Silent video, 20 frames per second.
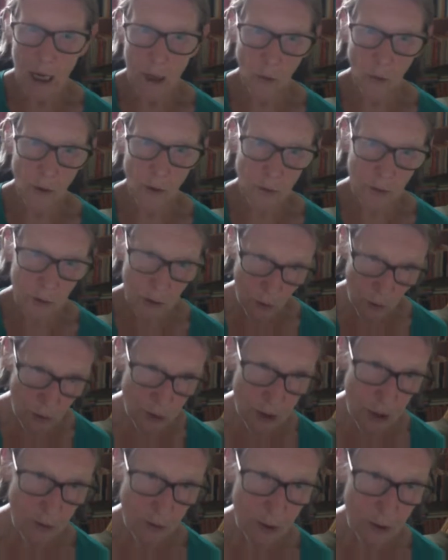What was
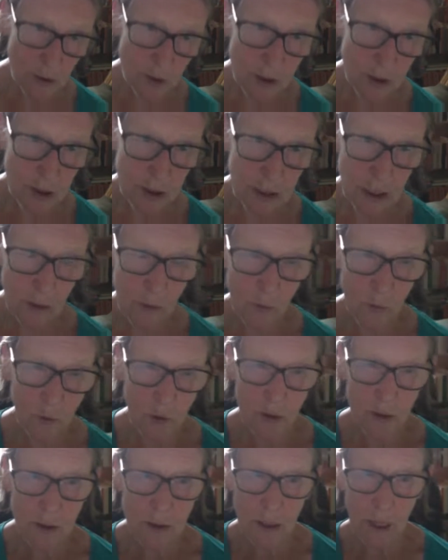also interesting
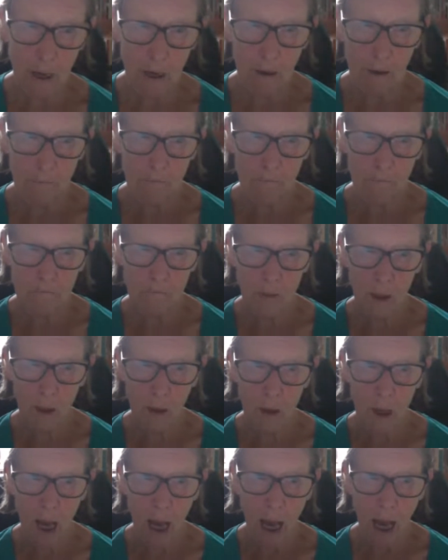was
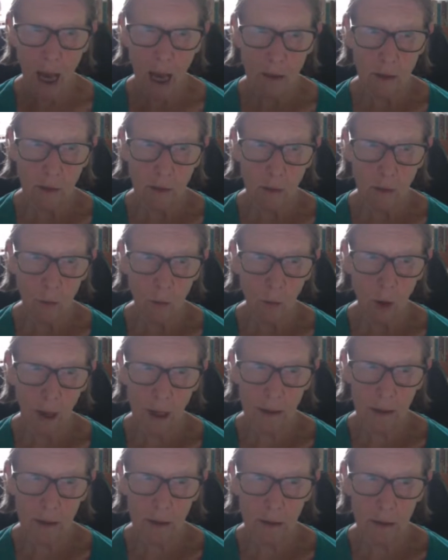how,
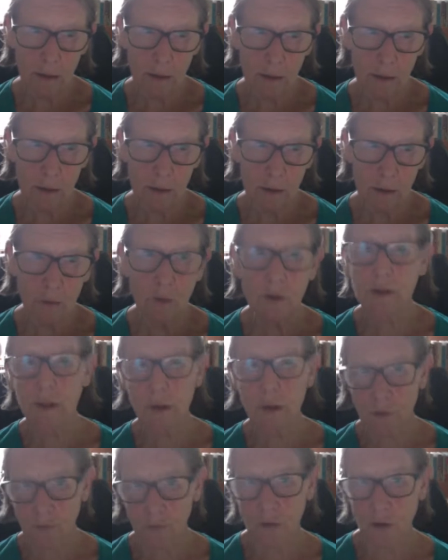when there was
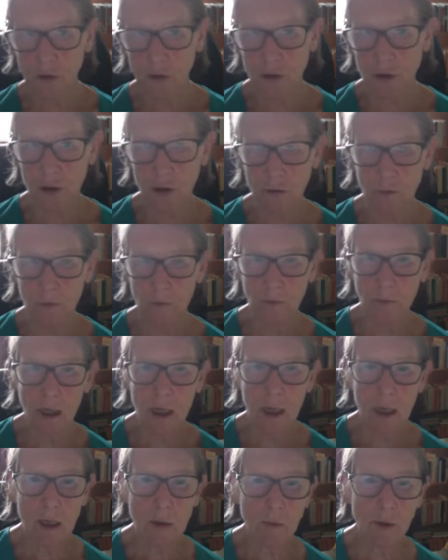confusion,
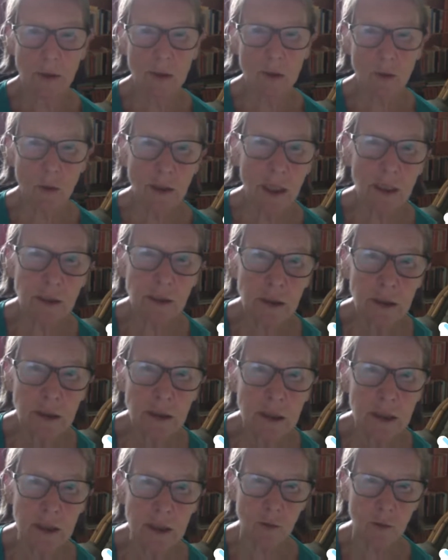because what I
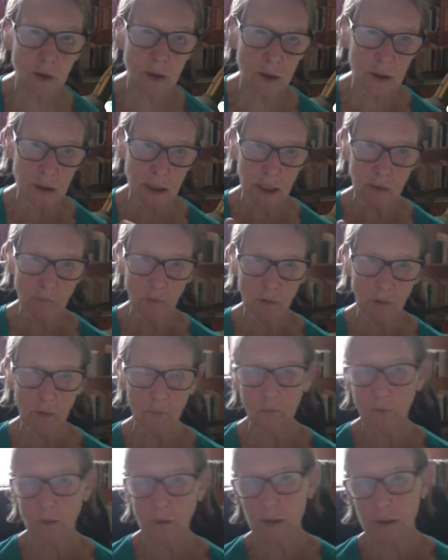noticed was, even
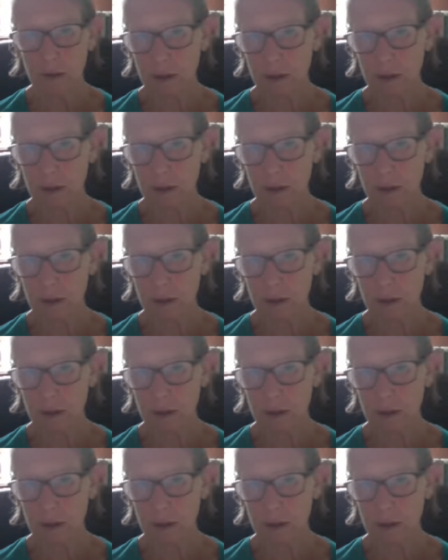if it,